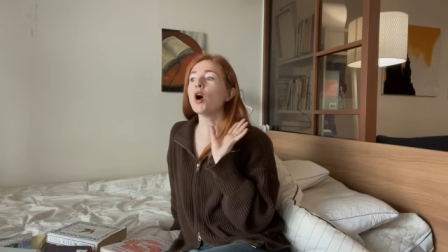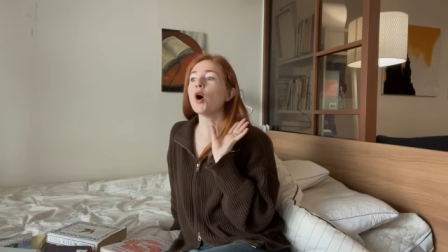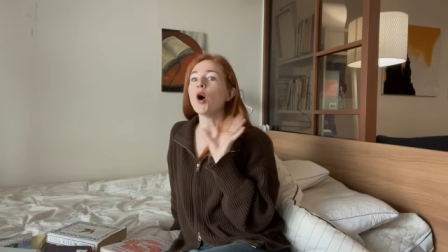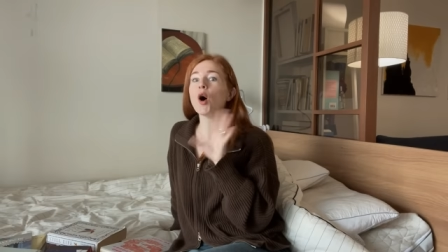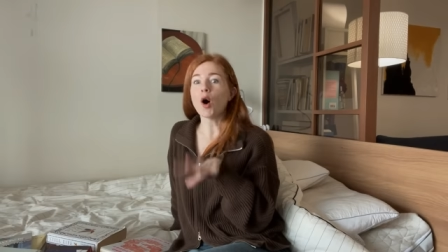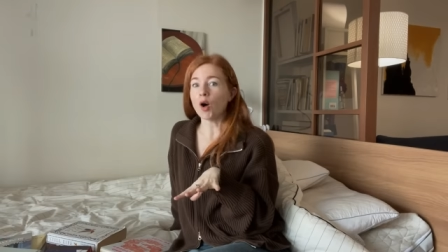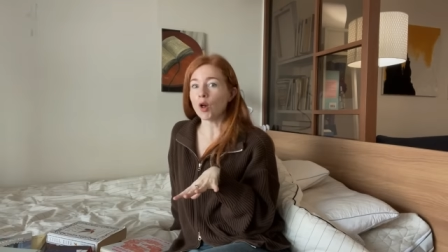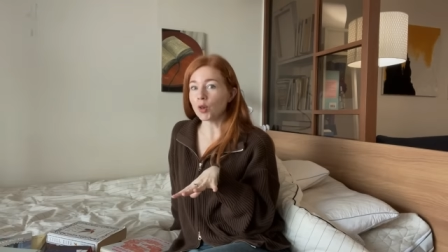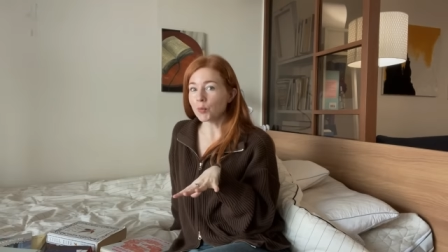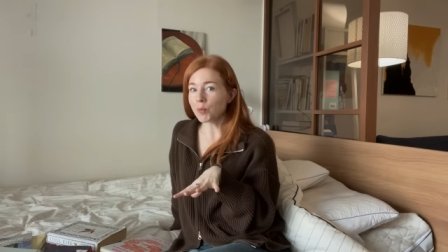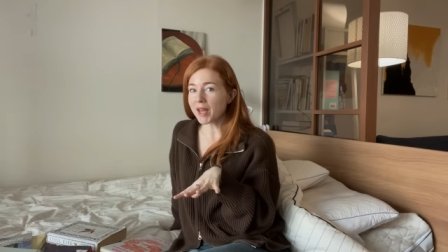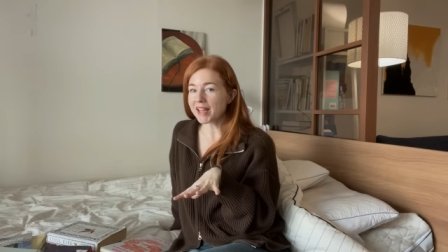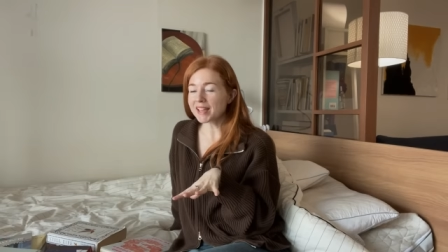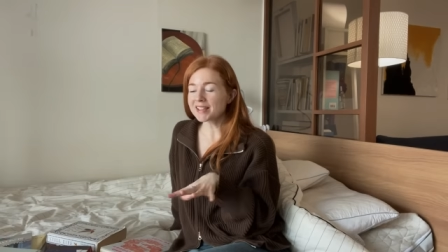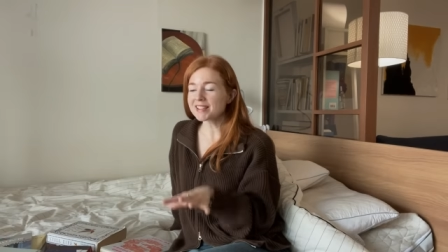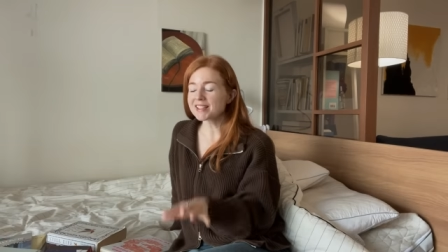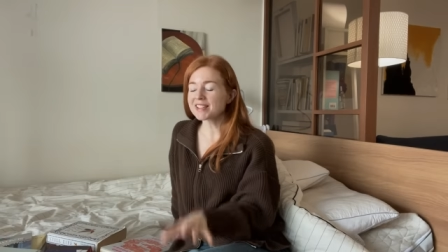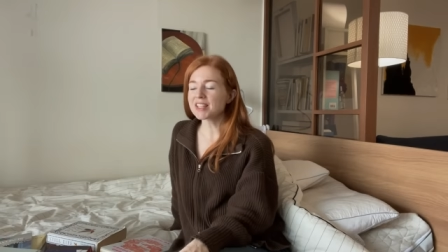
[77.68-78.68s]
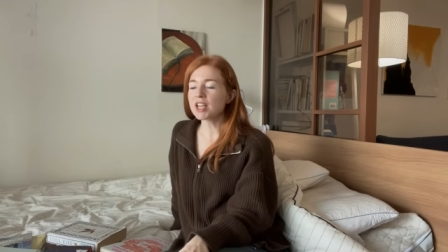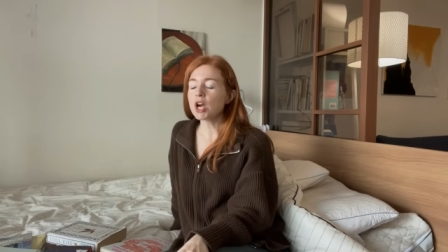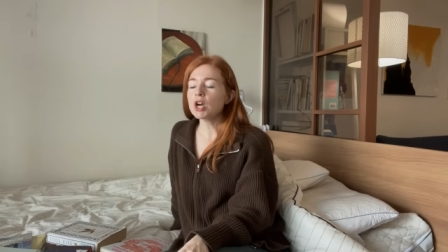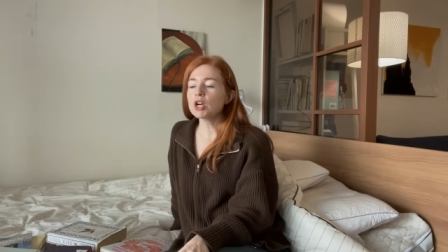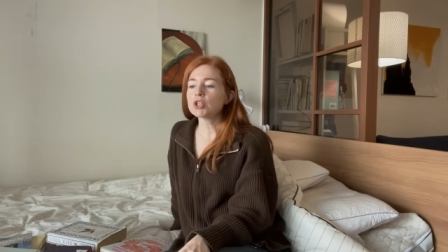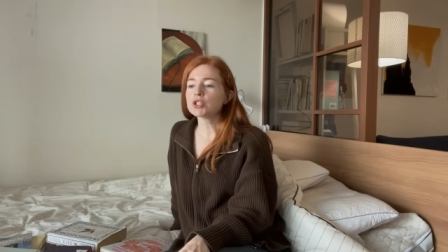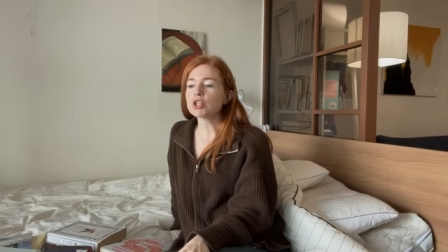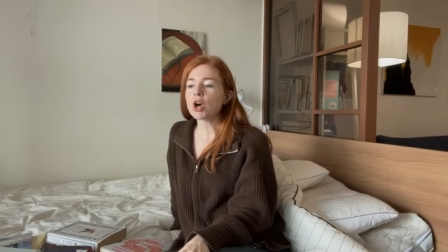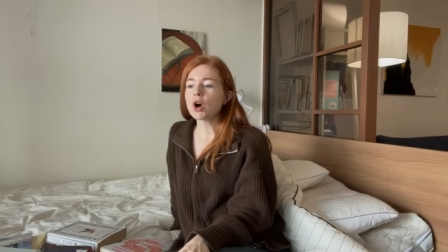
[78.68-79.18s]
always.
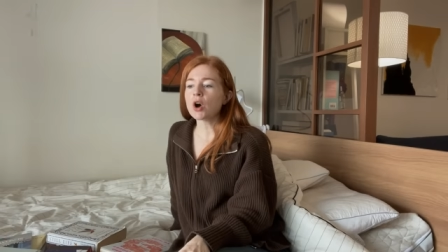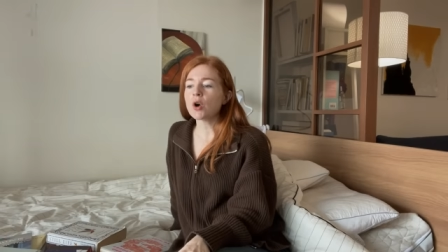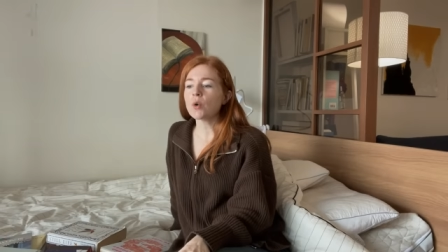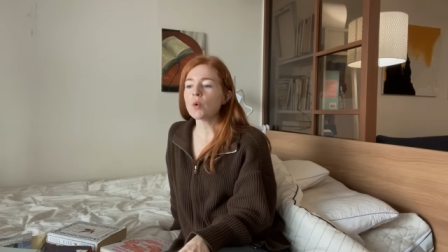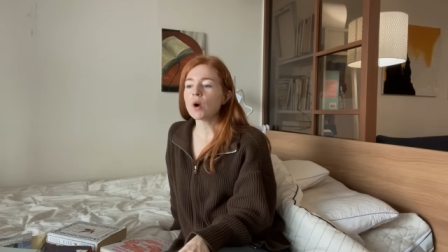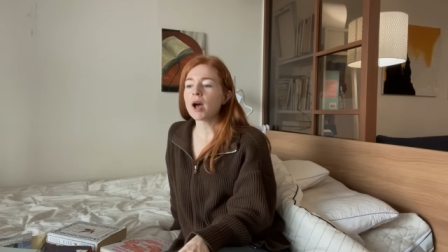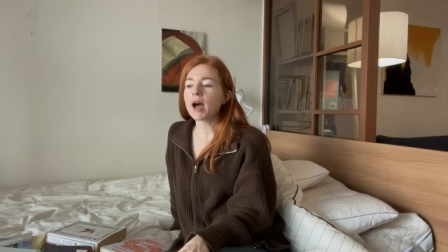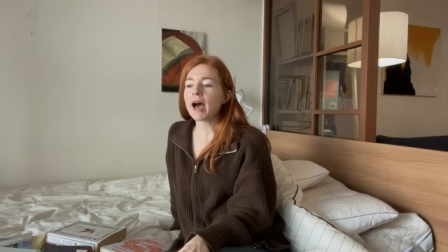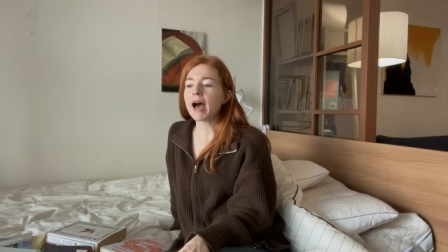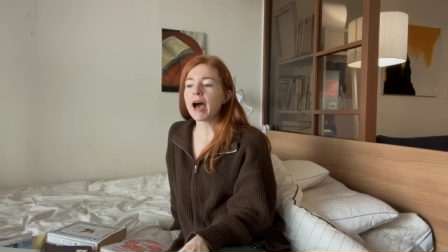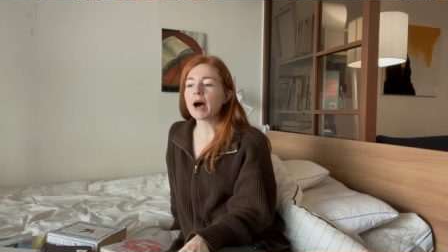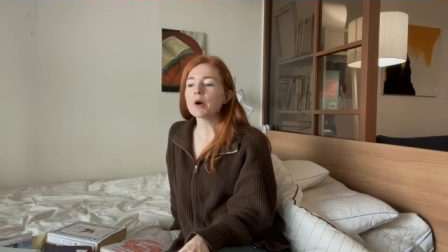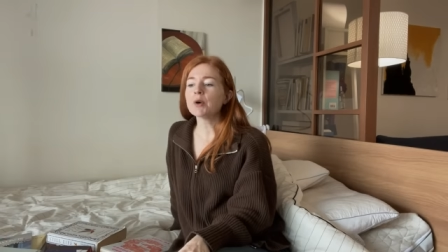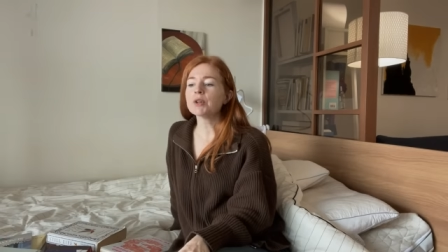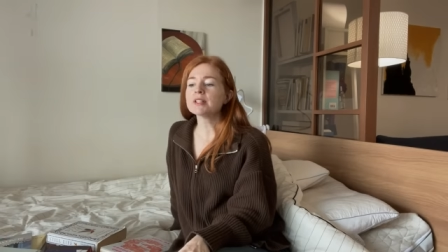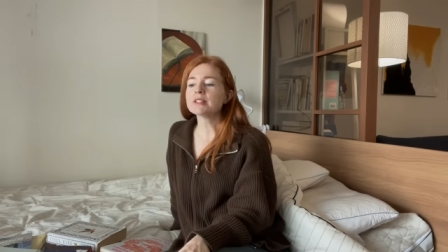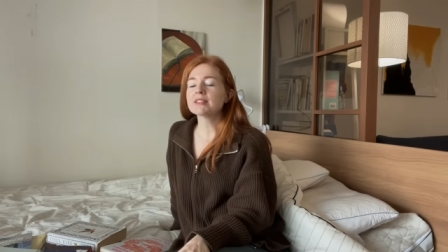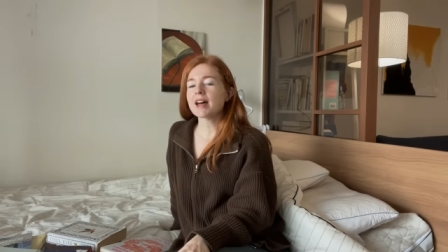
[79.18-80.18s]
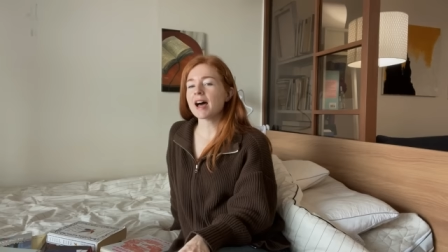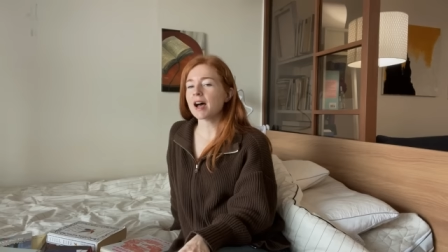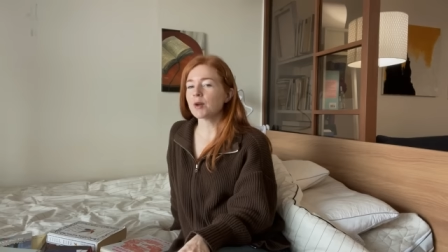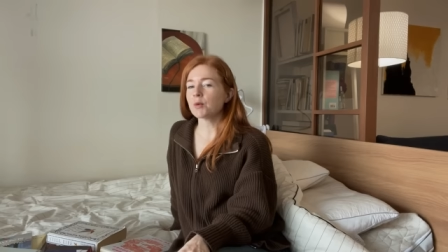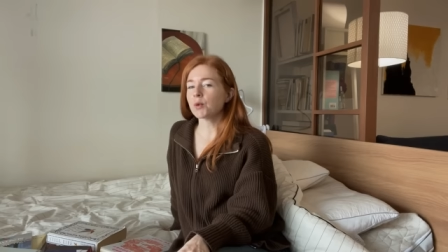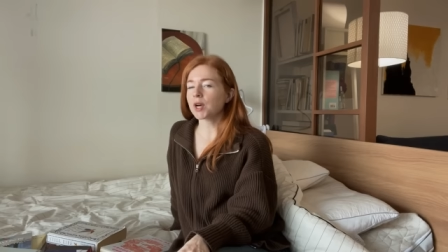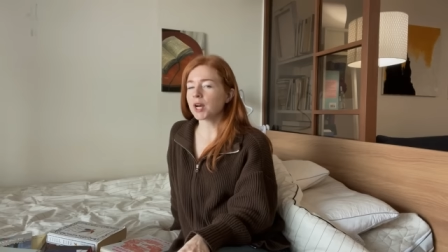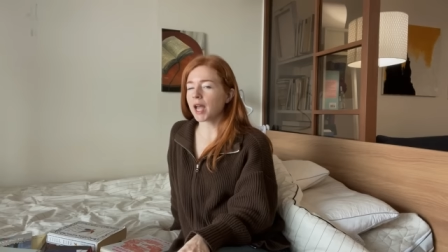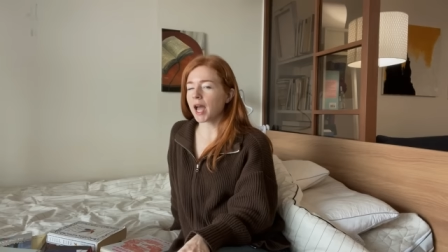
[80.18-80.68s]
So how does that
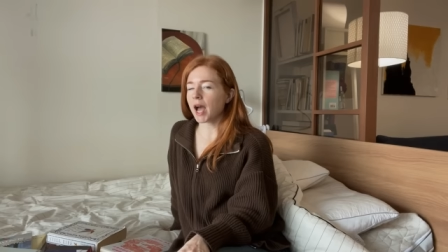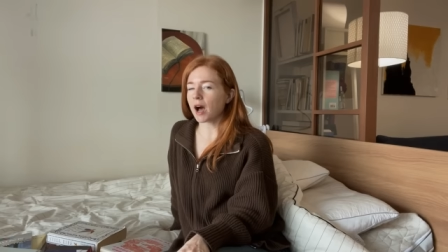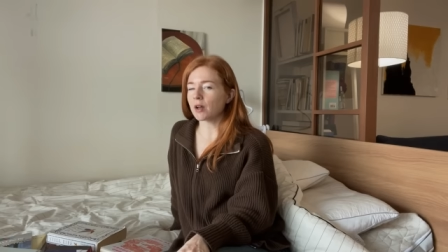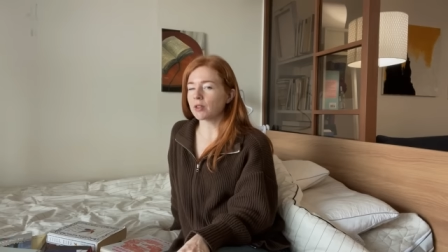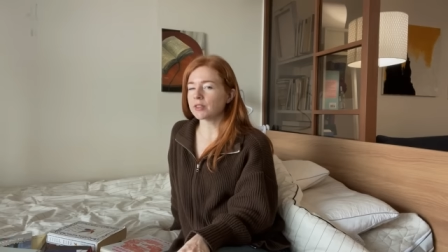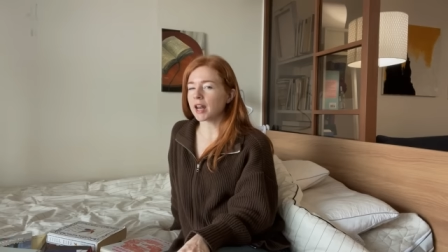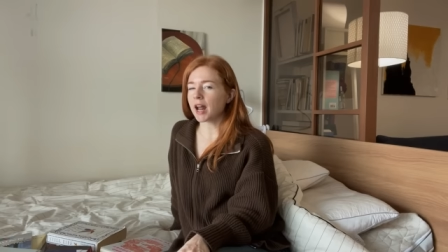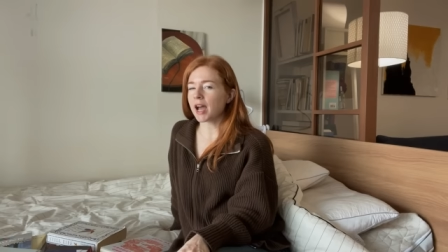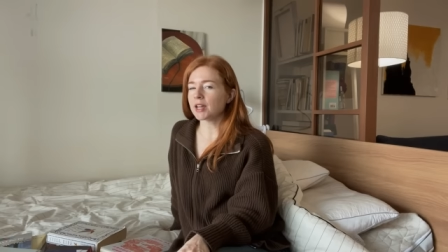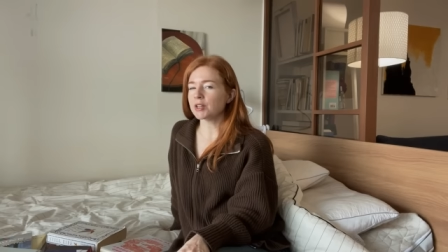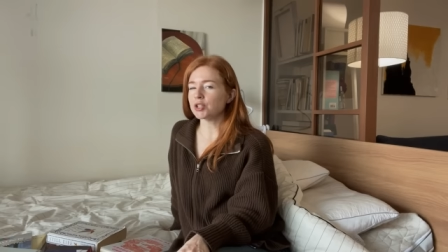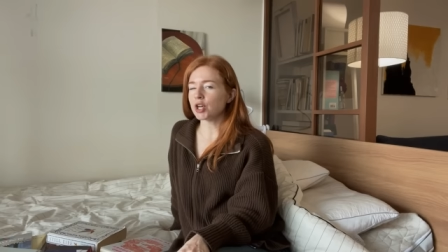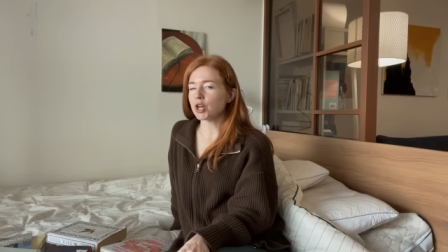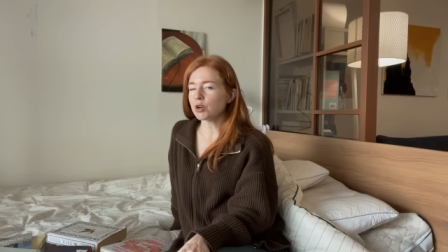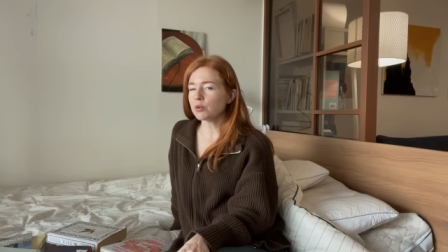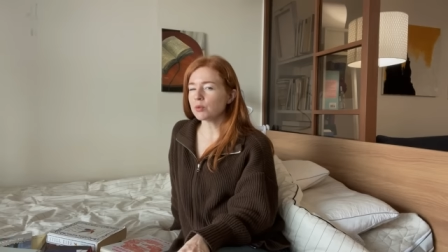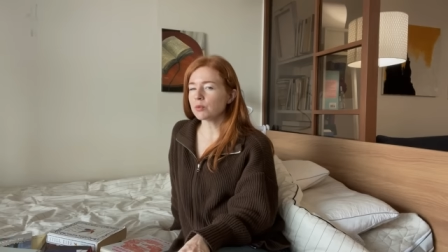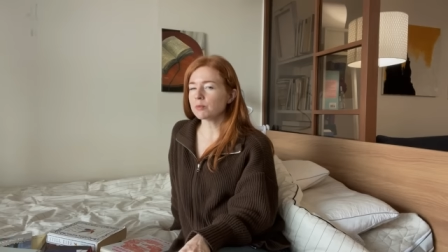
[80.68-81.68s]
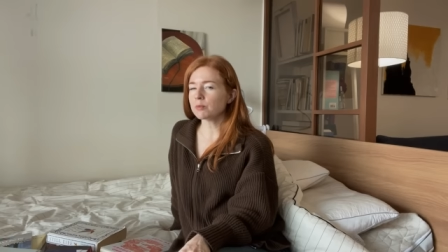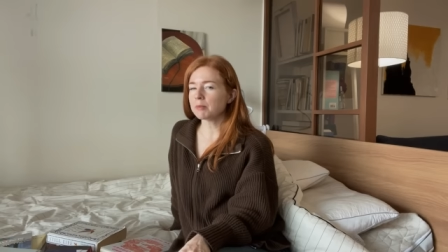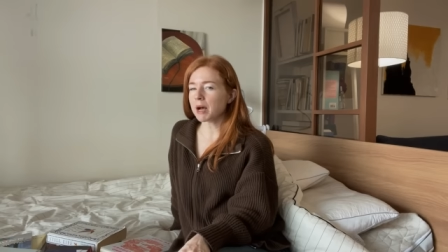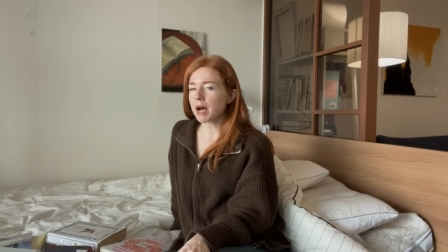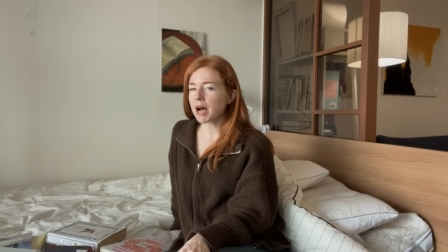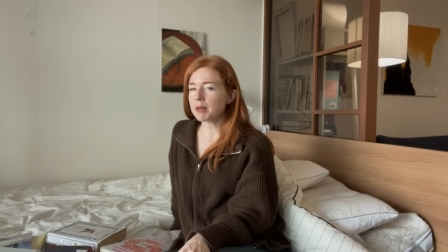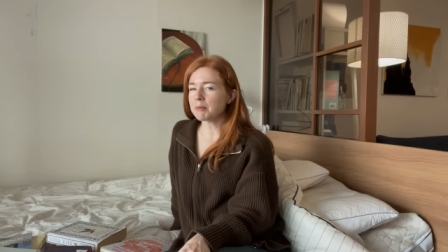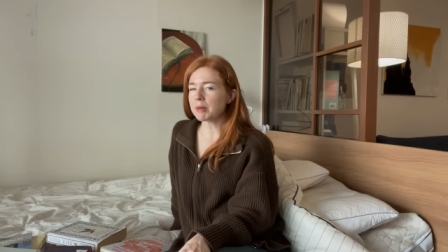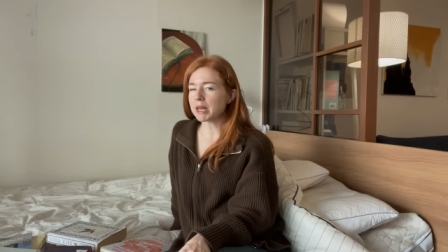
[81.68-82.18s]
work out that I don't
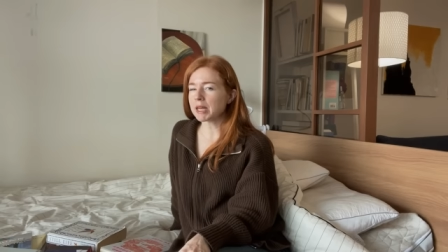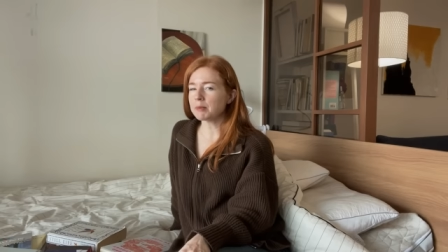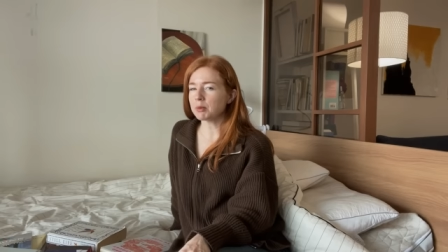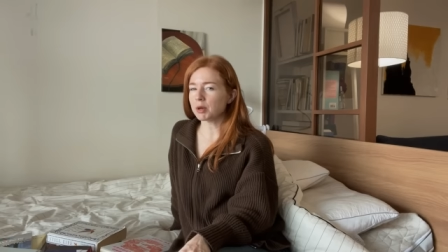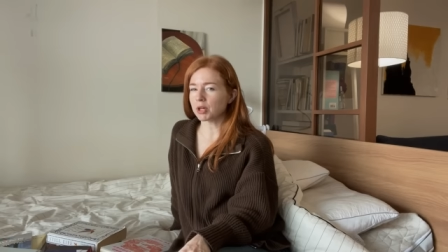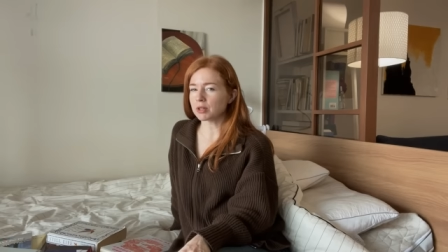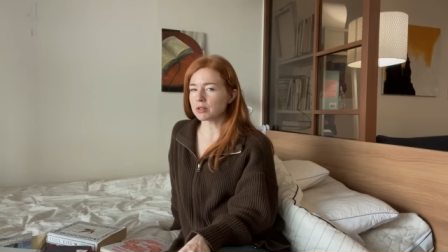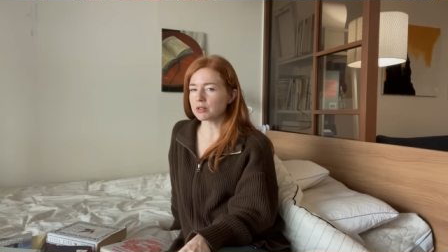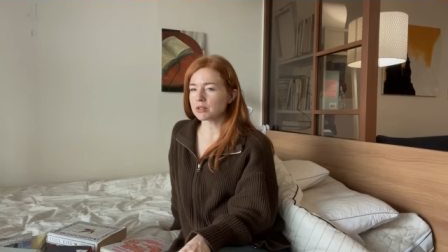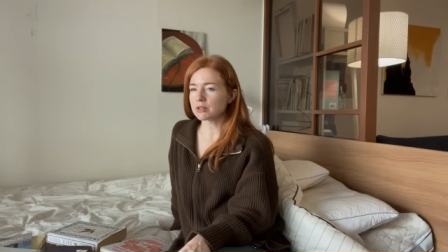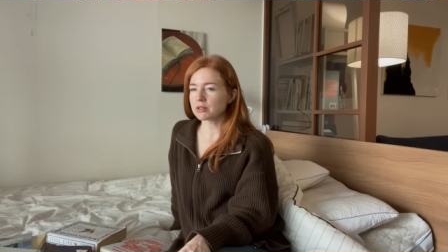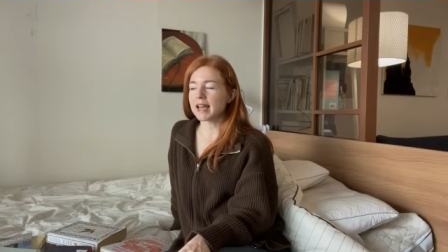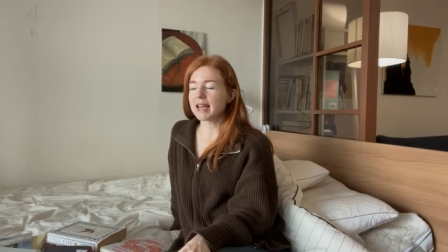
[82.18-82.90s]
buy many books?